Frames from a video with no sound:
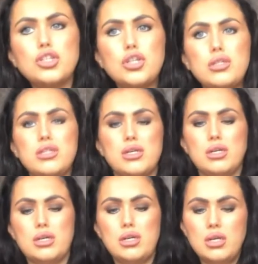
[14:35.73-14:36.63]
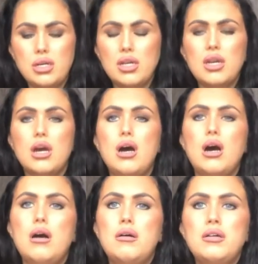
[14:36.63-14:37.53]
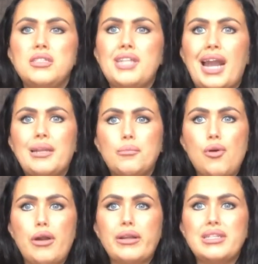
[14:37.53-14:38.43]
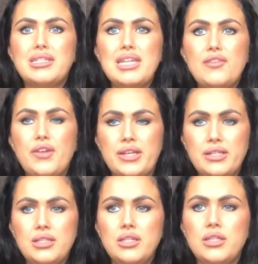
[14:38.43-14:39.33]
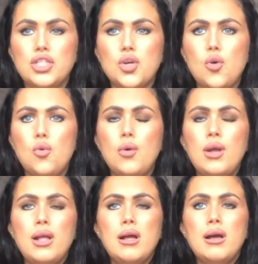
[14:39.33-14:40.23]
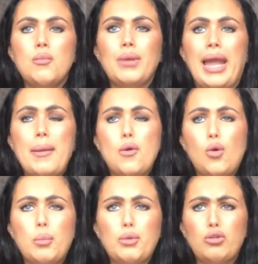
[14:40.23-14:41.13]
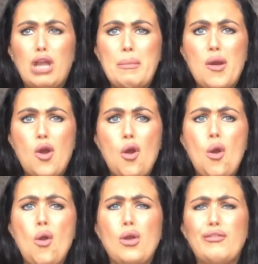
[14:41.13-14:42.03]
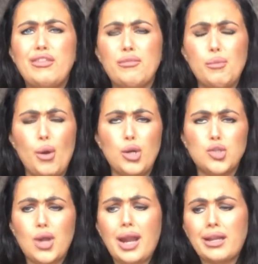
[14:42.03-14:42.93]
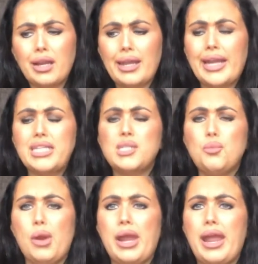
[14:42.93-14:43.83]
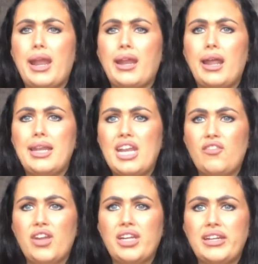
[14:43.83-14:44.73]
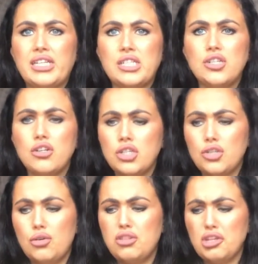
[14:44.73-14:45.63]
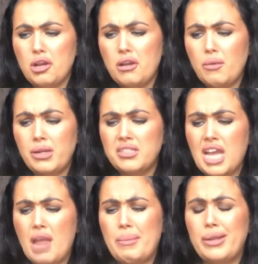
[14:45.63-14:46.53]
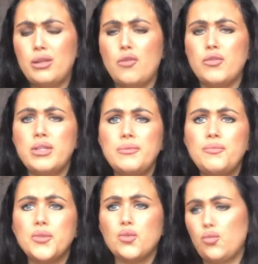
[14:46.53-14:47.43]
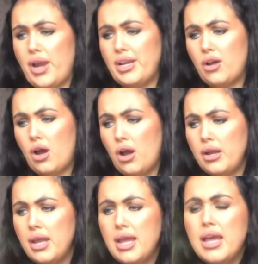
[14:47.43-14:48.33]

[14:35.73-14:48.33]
to the styling products leave-in. So, when I go to blow dry my hair, or even some hair dry on it, I like to spray in a leave-in conditioner. So the three ones I've been loving right now,